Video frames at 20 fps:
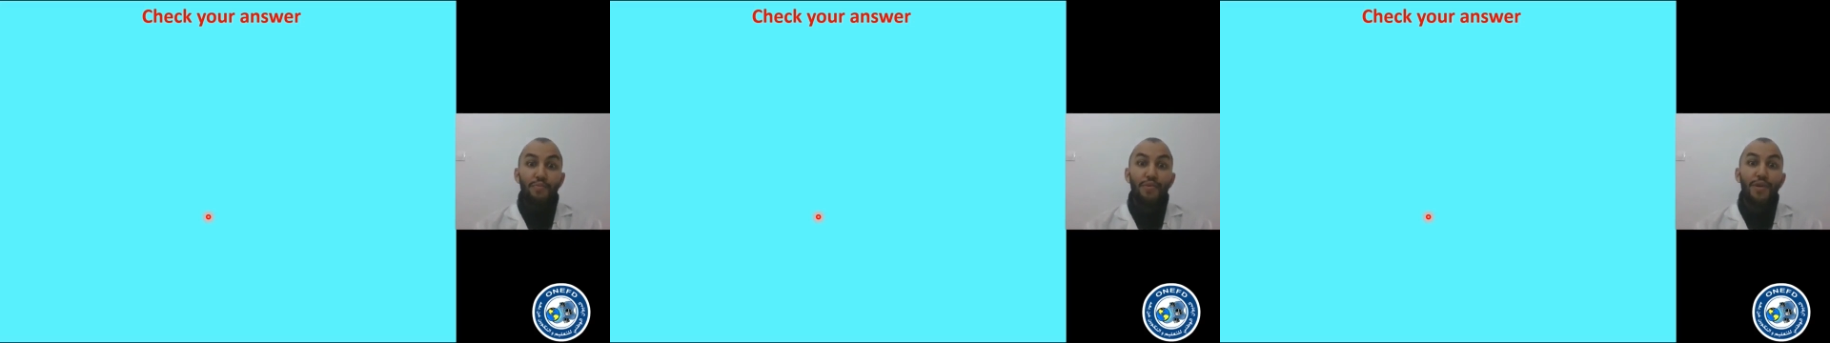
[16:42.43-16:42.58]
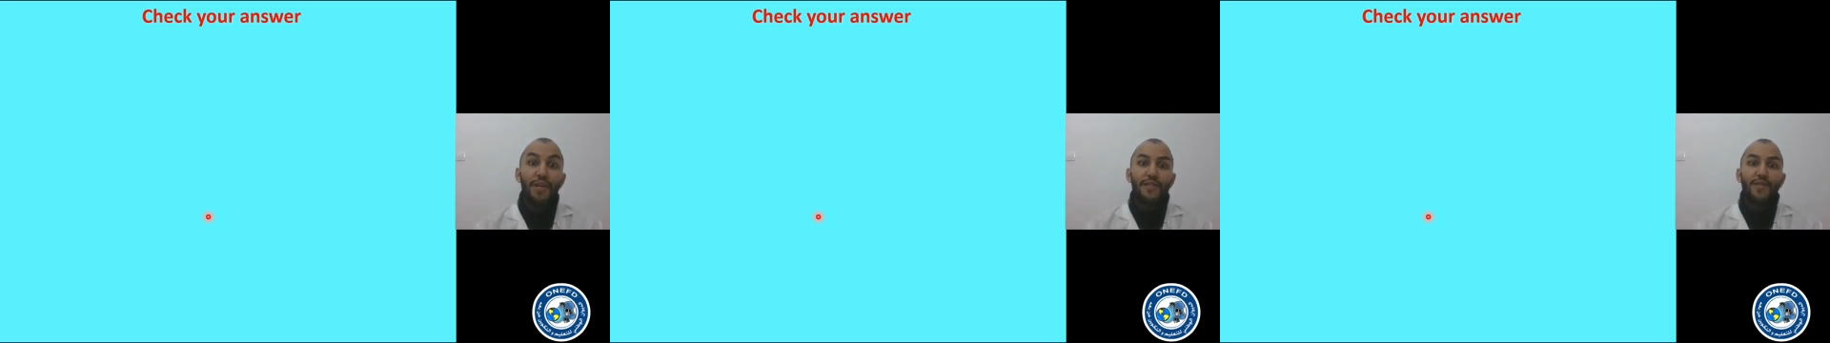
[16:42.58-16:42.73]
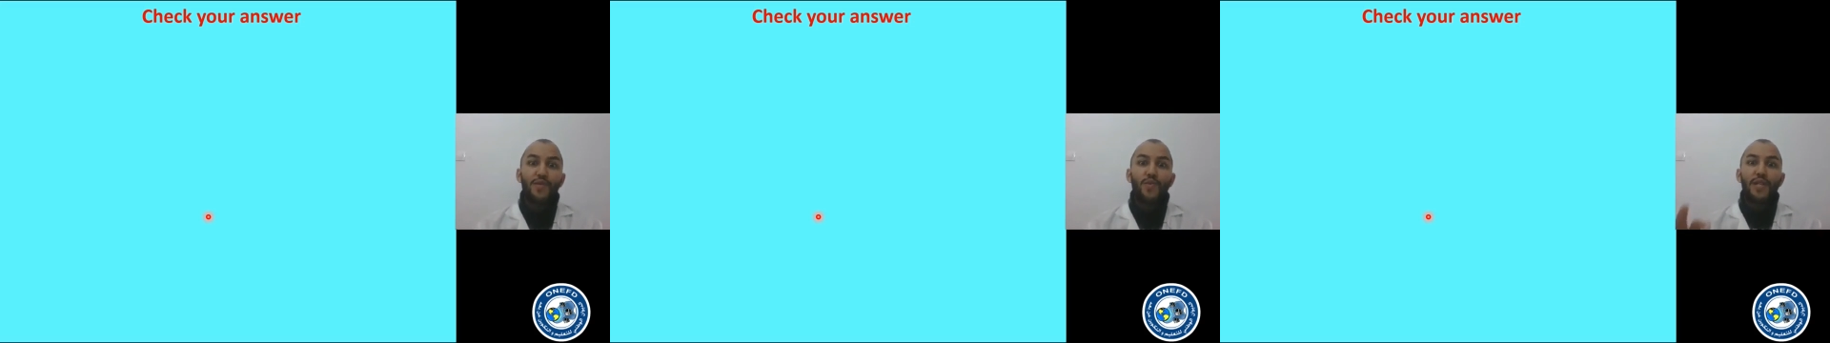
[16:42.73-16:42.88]

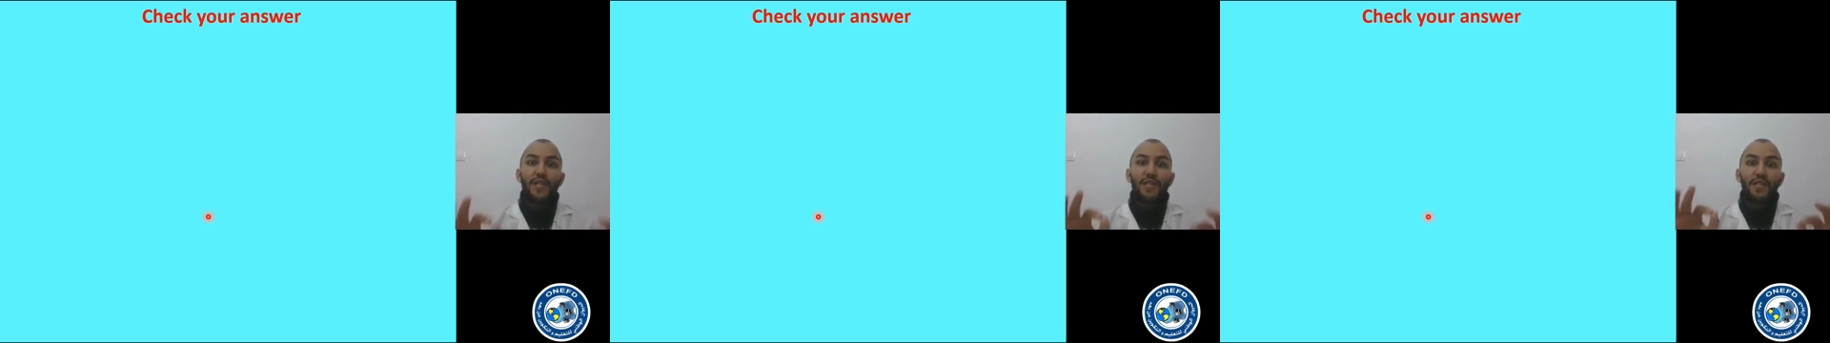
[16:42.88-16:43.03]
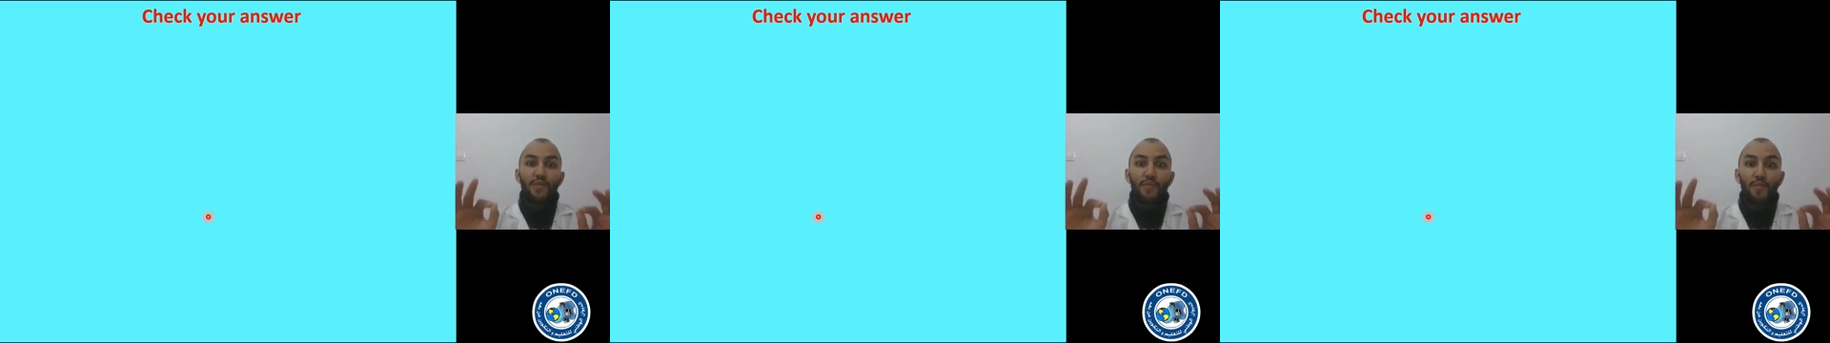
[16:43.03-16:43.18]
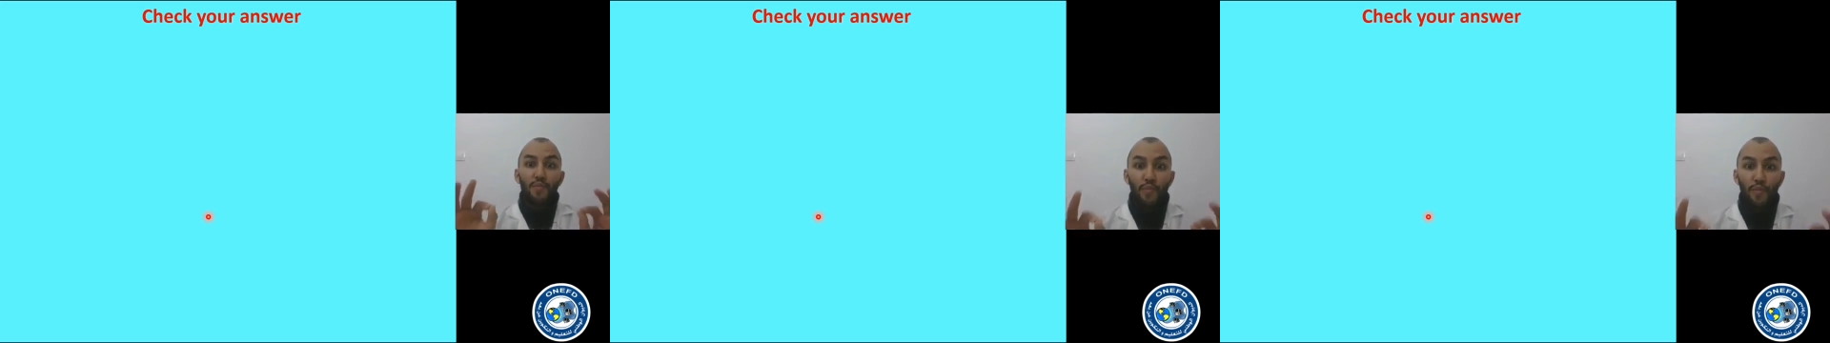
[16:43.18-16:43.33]
But
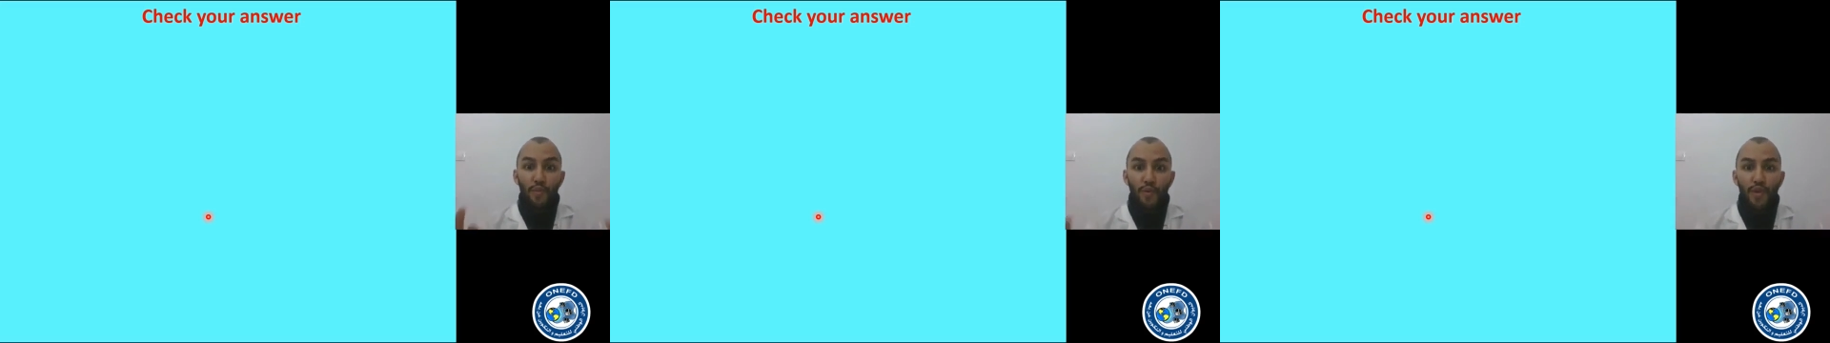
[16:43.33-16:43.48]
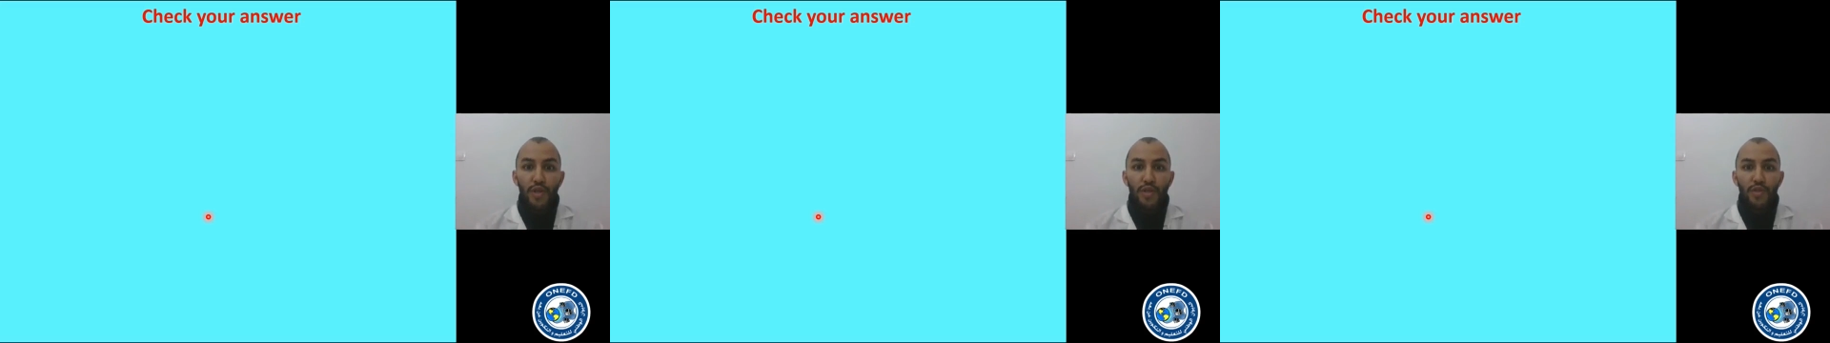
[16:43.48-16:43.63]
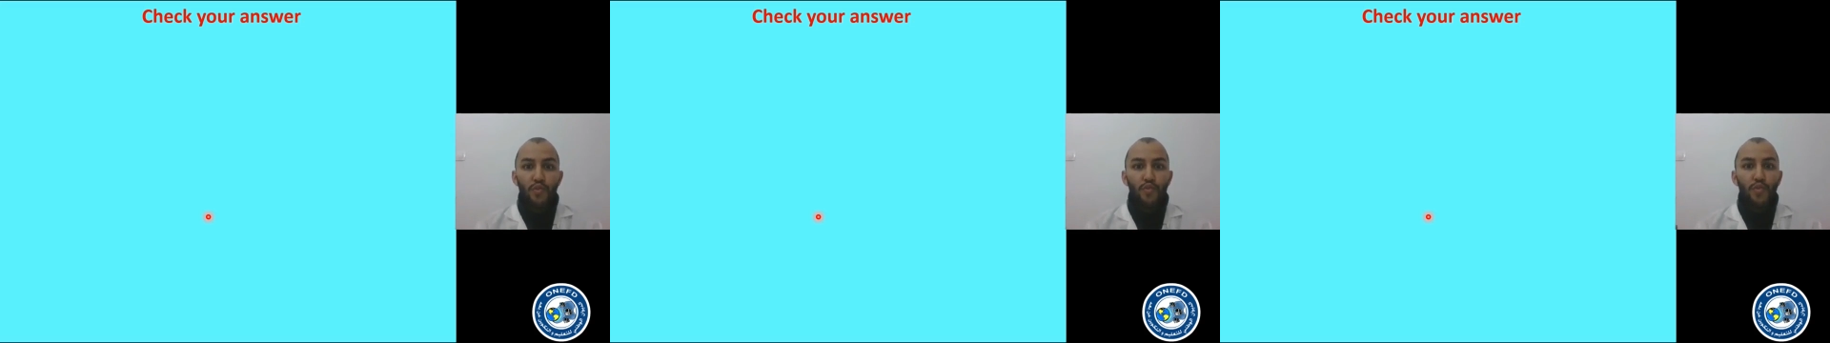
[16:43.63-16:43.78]

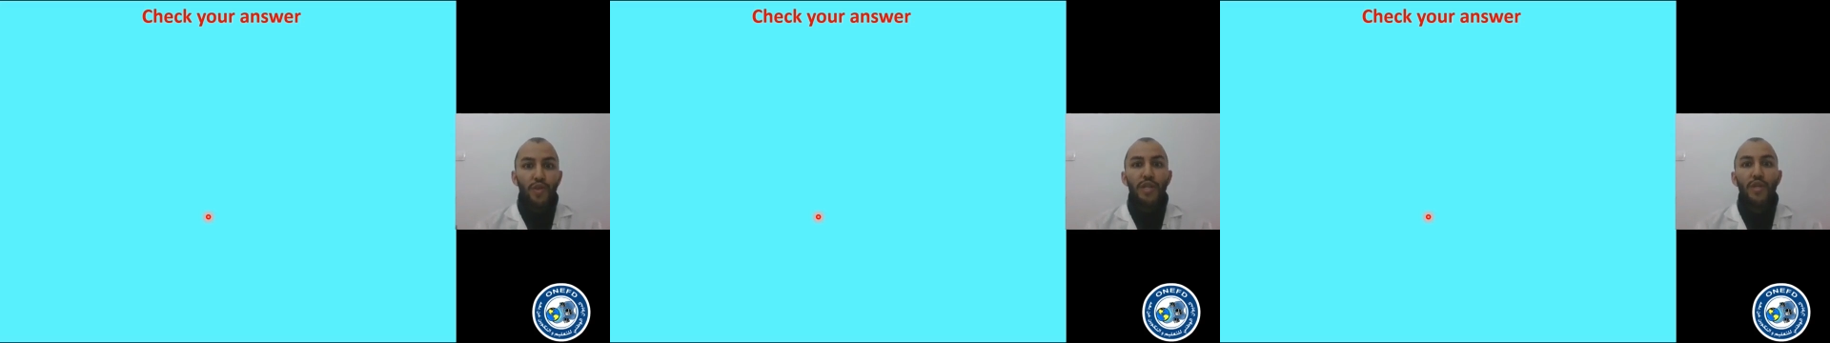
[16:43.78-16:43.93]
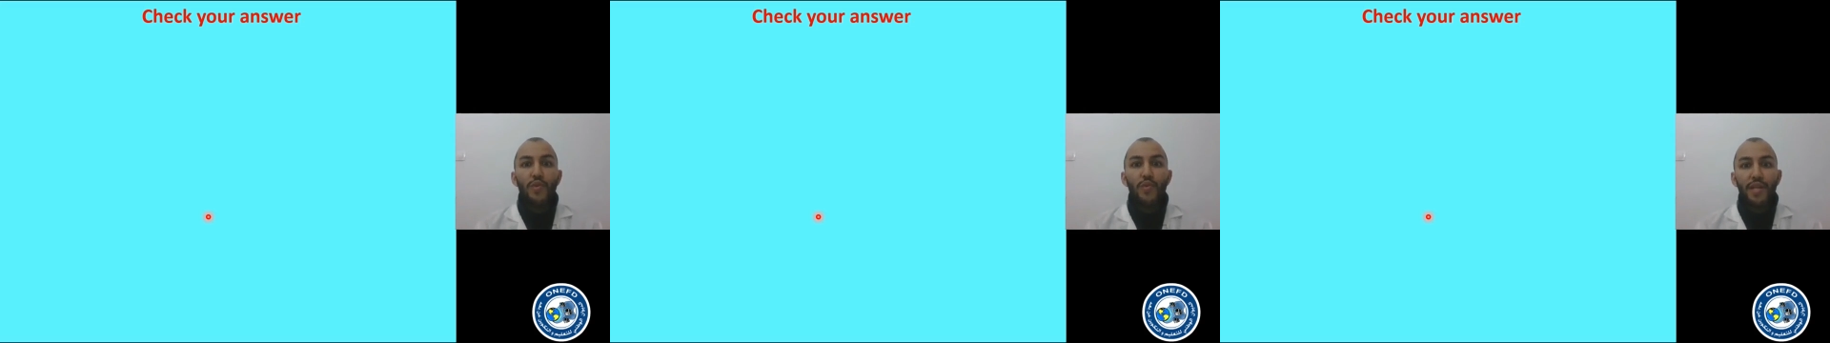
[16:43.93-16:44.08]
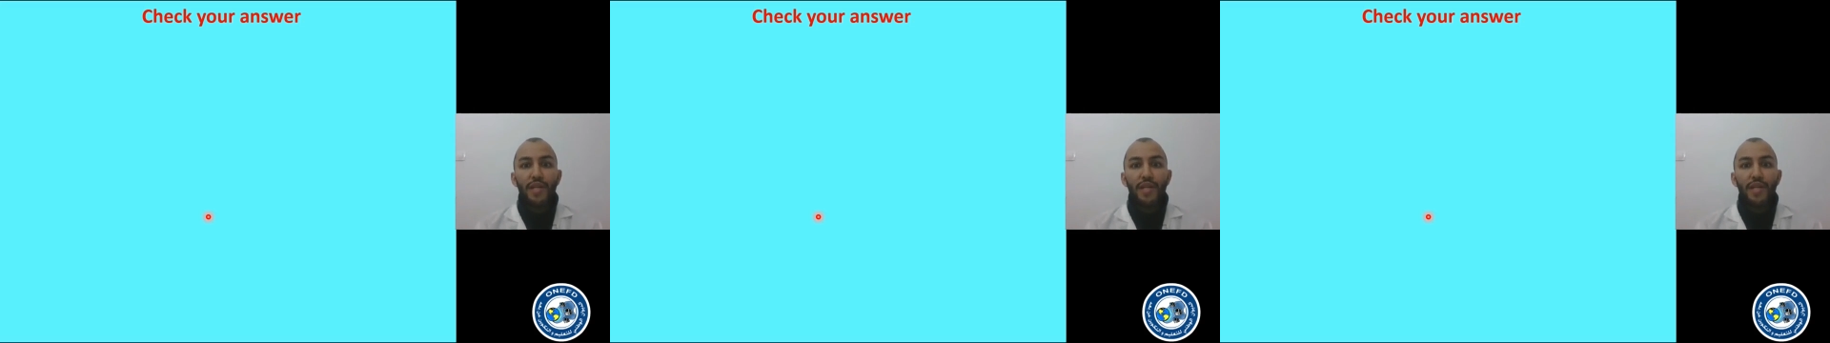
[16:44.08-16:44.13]
what's really,